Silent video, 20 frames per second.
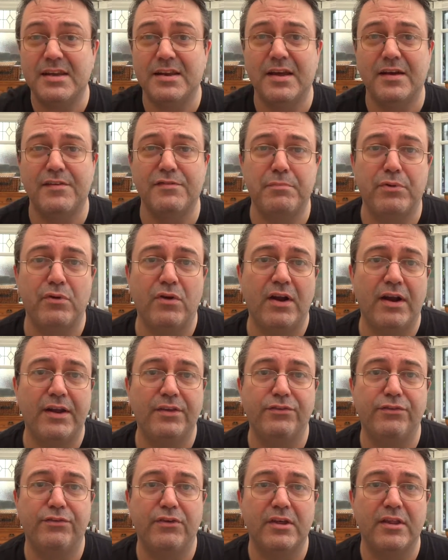enough
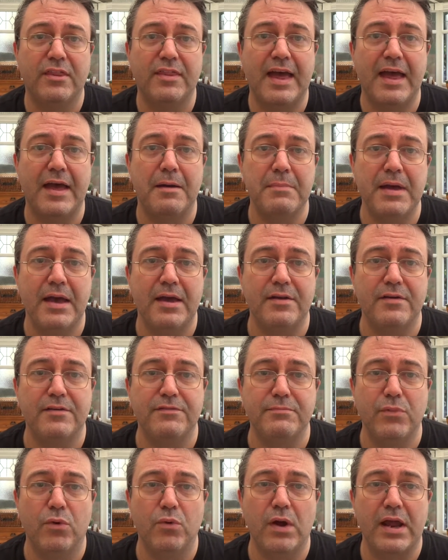price for that amount
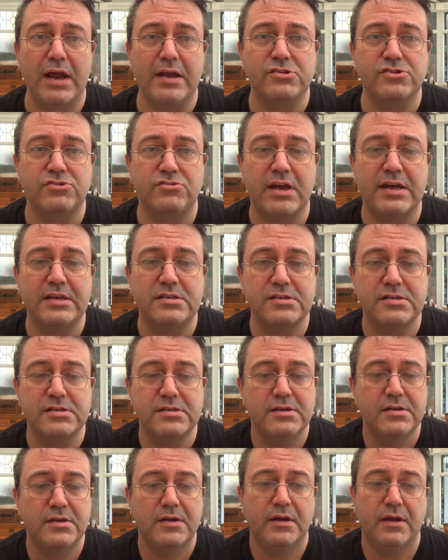of malt extract.
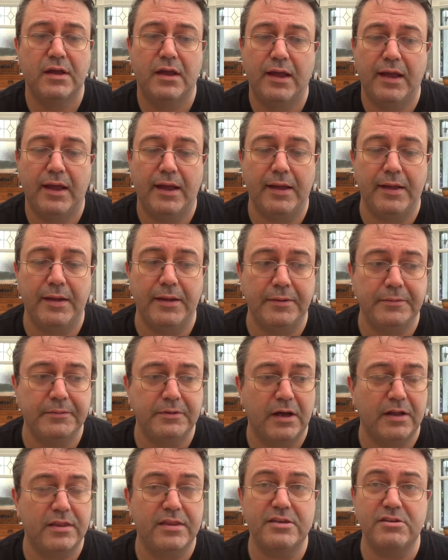
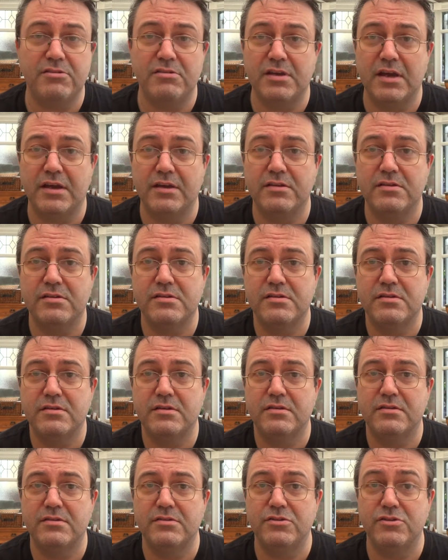I think you
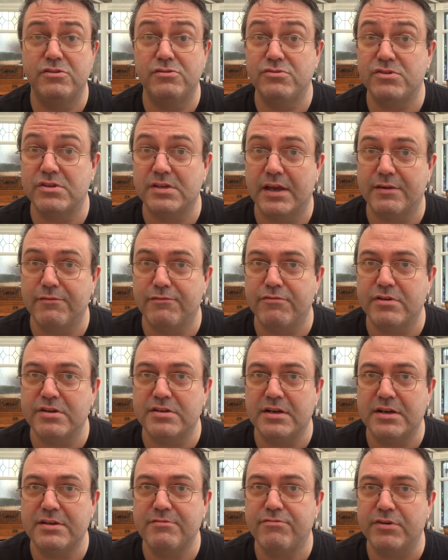used to get free
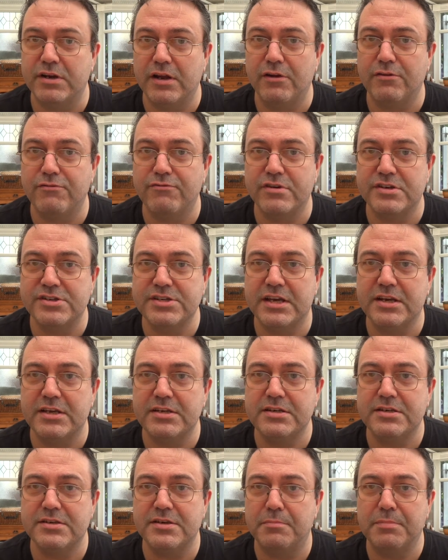delivery over a tenner,
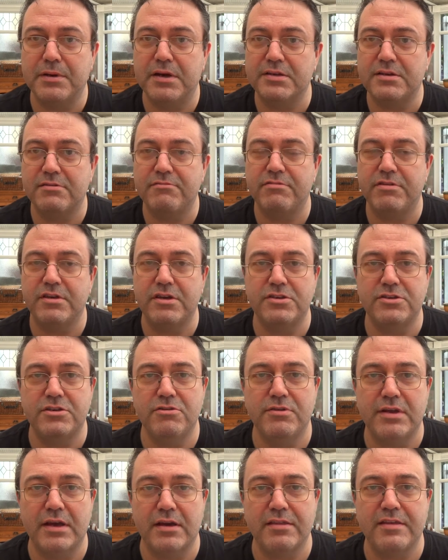didn't you? But I don't think you
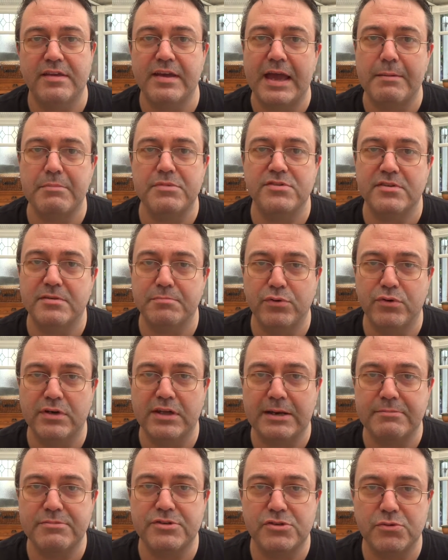do now. I think Amazon have put it
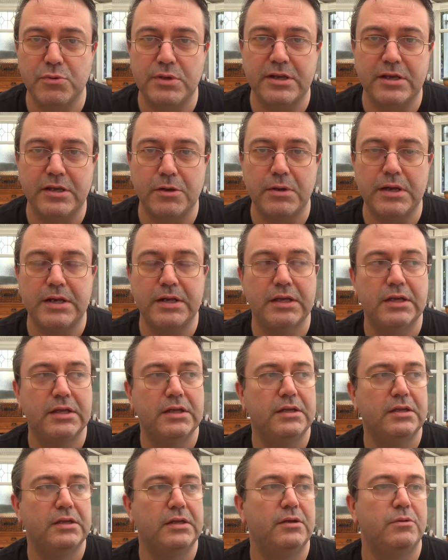up to 20 quid,
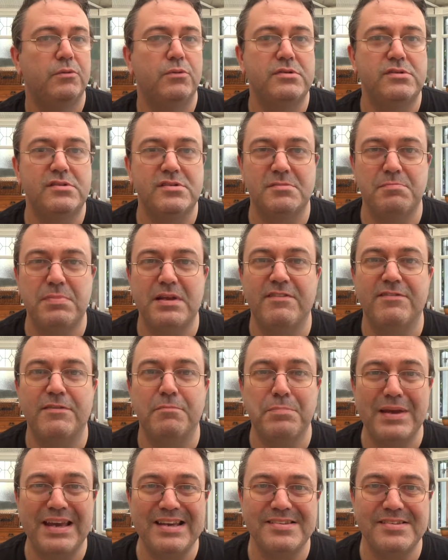which is a bit of
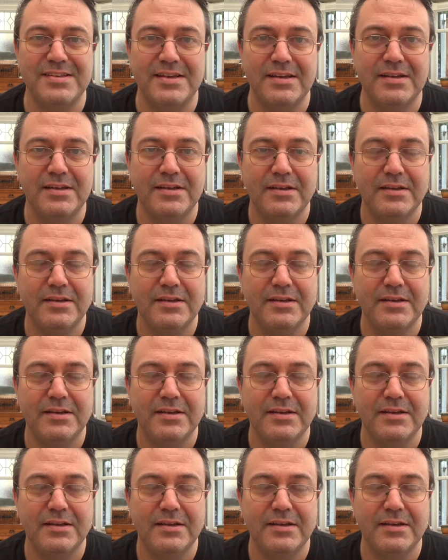a pisser.